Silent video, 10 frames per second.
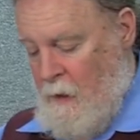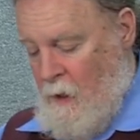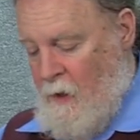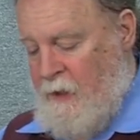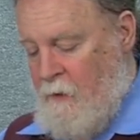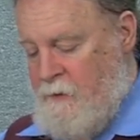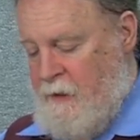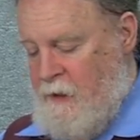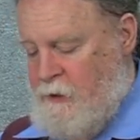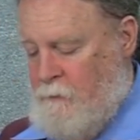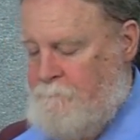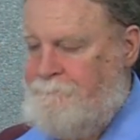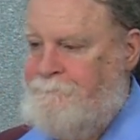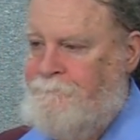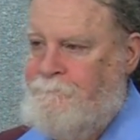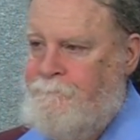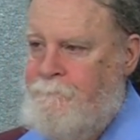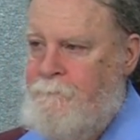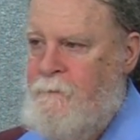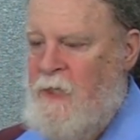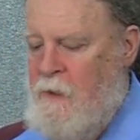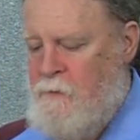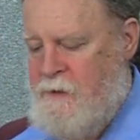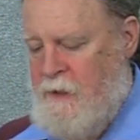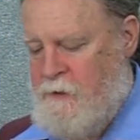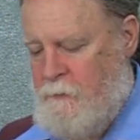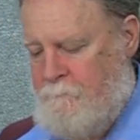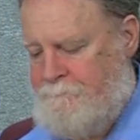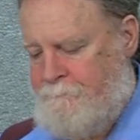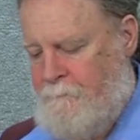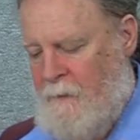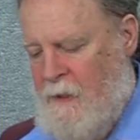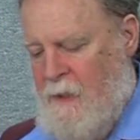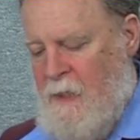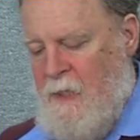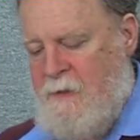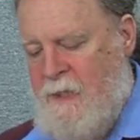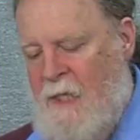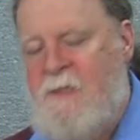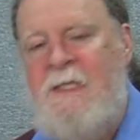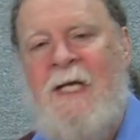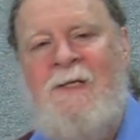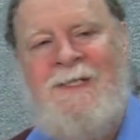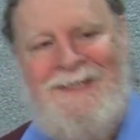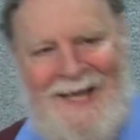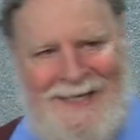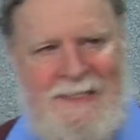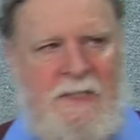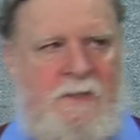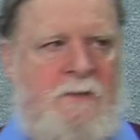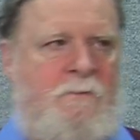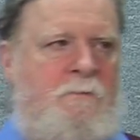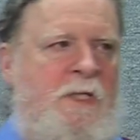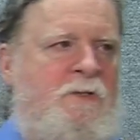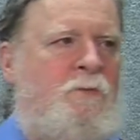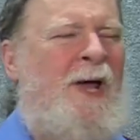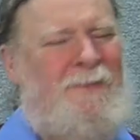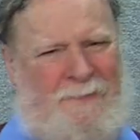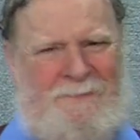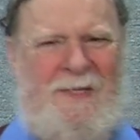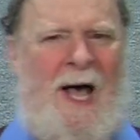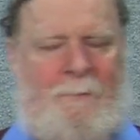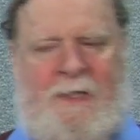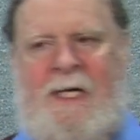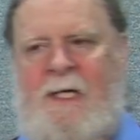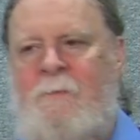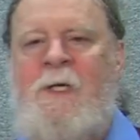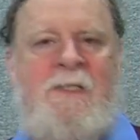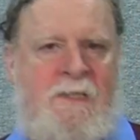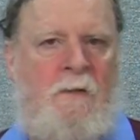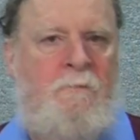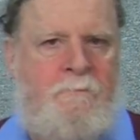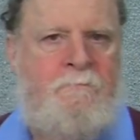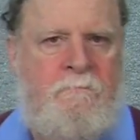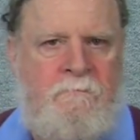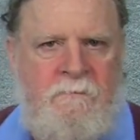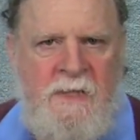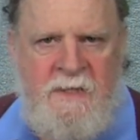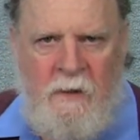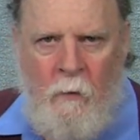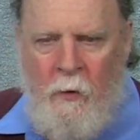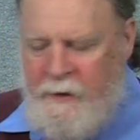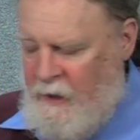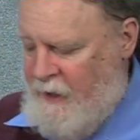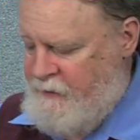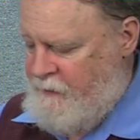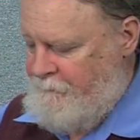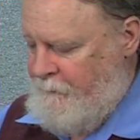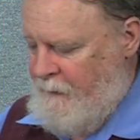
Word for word: All right, here is the issue. Here is the issue. Scientists had this nice, it's, it's rather complicated, but it's still, it's still organized.